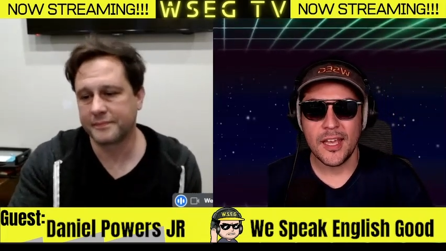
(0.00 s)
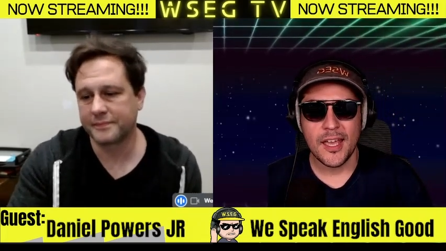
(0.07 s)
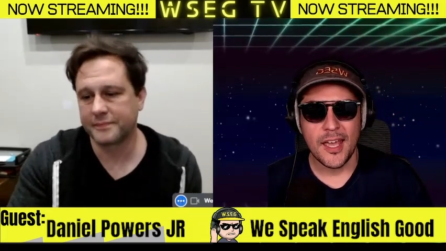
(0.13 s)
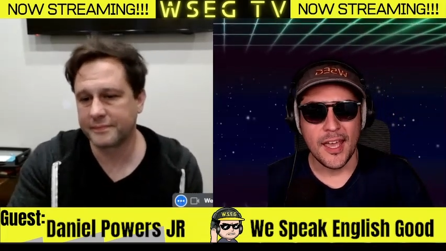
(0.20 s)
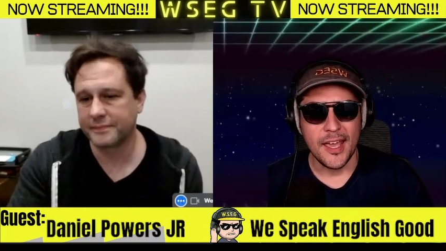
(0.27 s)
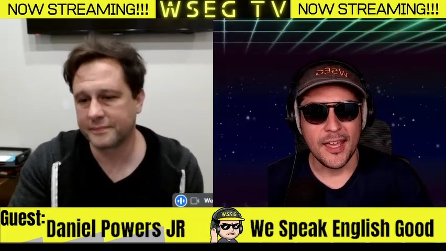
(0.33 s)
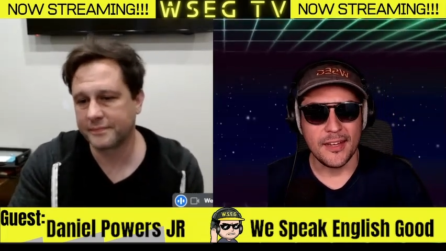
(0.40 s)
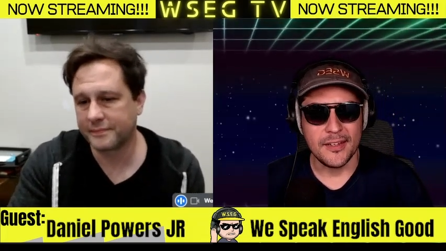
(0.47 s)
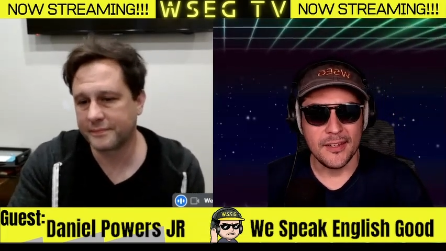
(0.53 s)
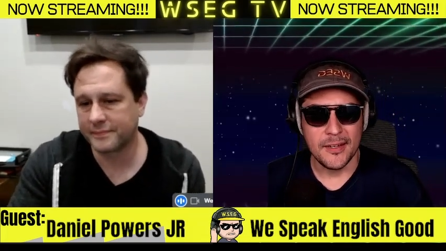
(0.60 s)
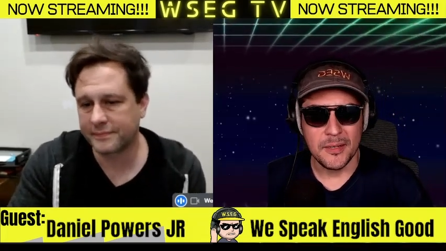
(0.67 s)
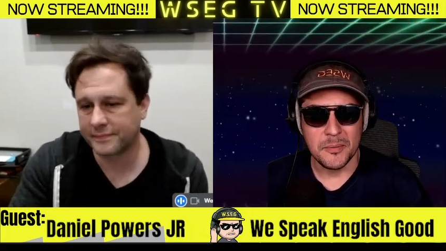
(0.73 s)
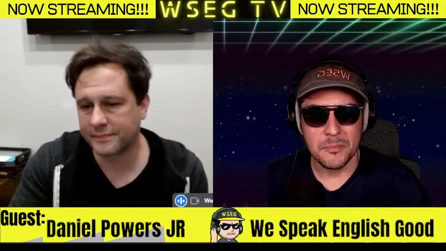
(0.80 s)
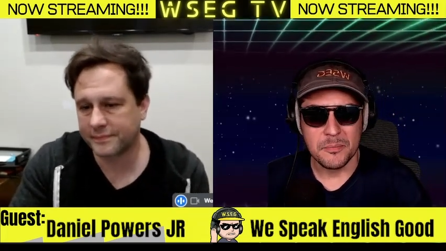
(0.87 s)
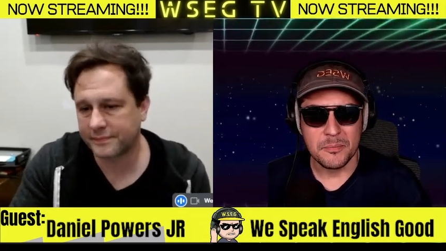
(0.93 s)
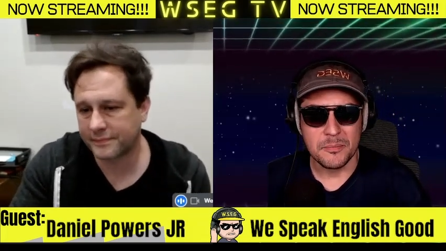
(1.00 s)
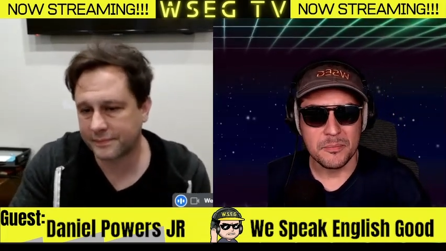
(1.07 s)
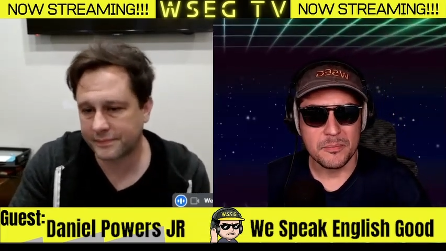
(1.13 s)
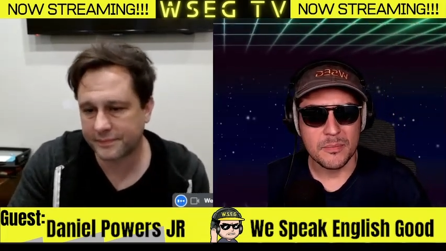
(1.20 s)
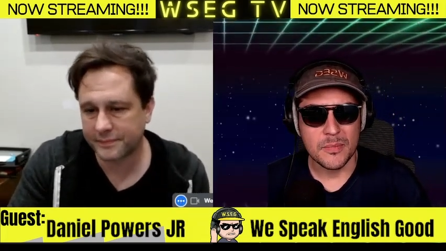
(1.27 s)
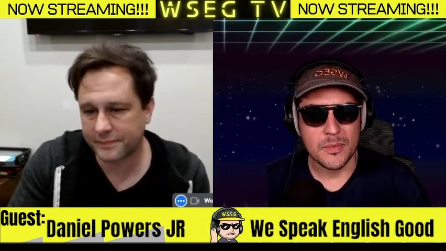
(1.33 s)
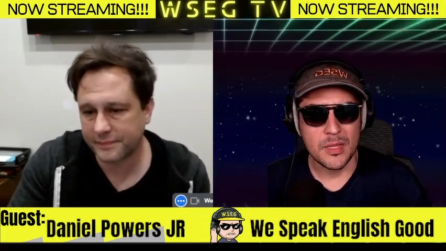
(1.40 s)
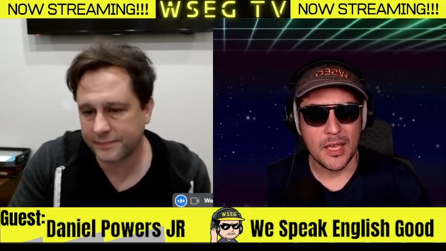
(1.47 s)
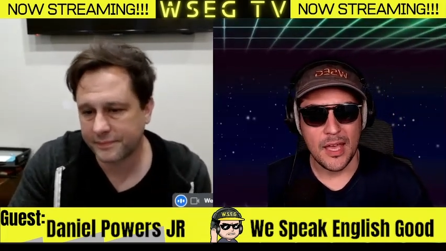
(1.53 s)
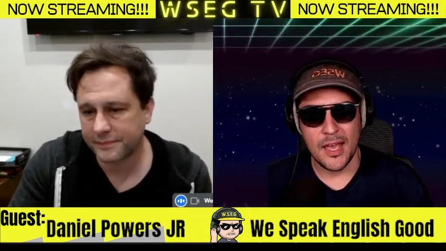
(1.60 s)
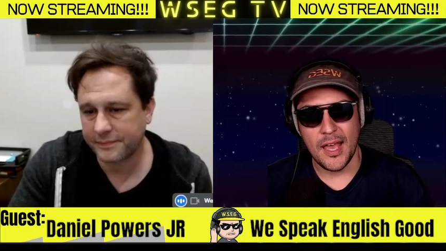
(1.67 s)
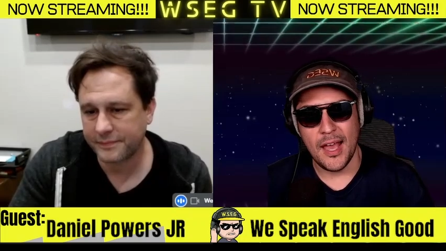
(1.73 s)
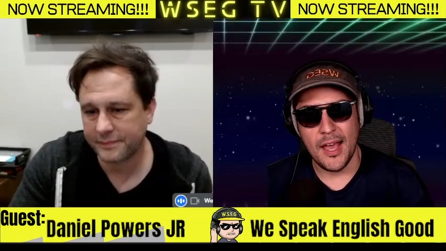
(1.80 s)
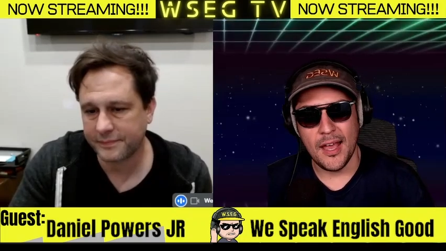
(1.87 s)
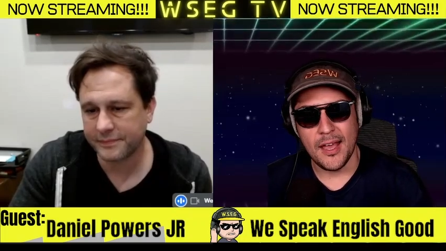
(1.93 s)
Speaker 1: and um,
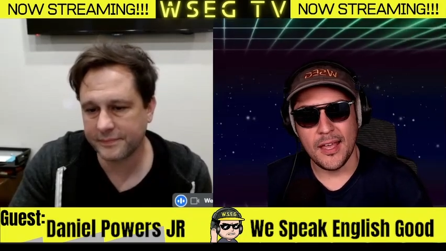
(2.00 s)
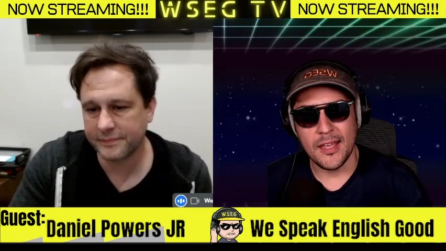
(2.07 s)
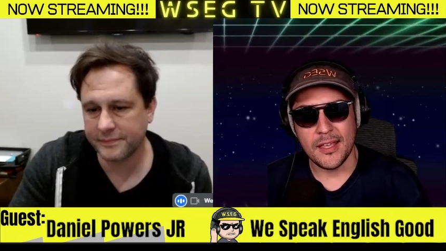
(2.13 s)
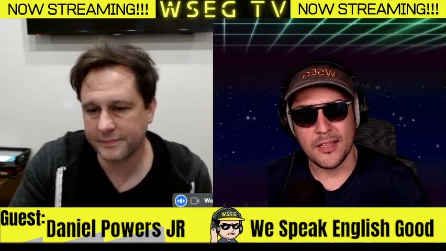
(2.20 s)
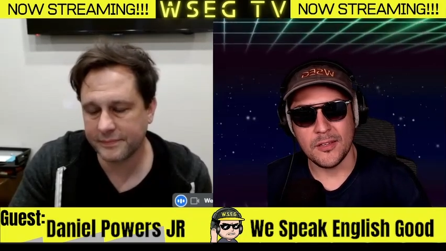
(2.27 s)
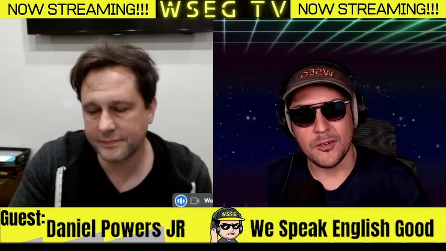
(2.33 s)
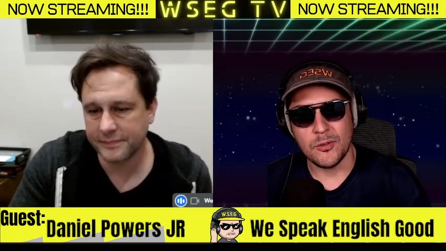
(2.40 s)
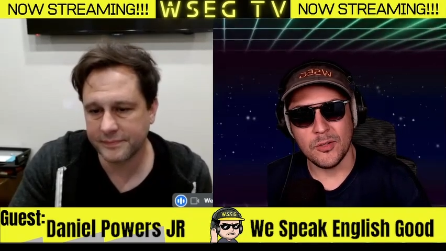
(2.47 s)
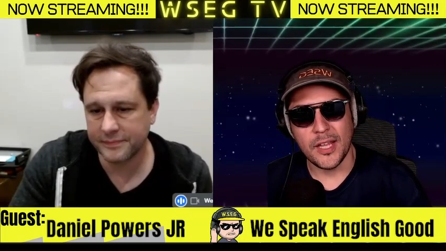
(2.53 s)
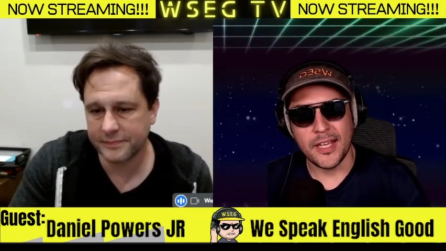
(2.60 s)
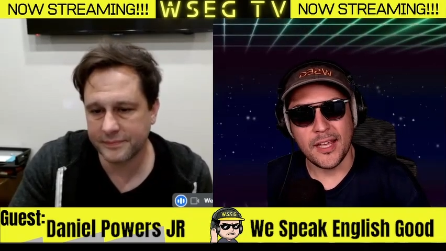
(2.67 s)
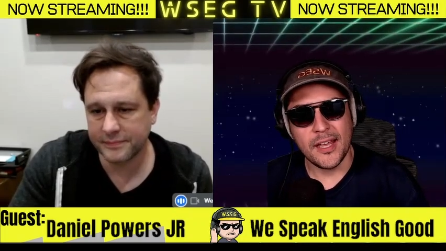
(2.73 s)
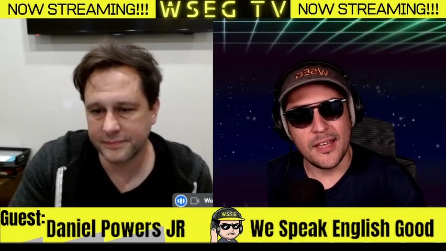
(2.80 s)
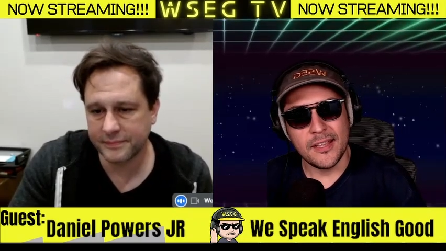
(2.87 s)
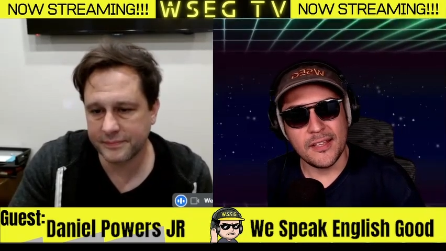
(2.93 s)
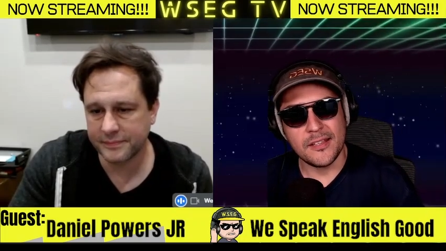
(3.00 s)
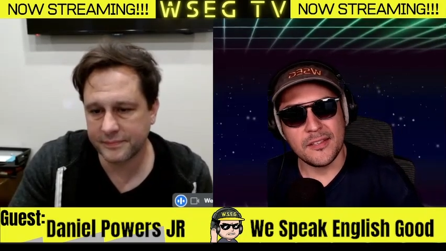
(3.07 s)
you know, like it,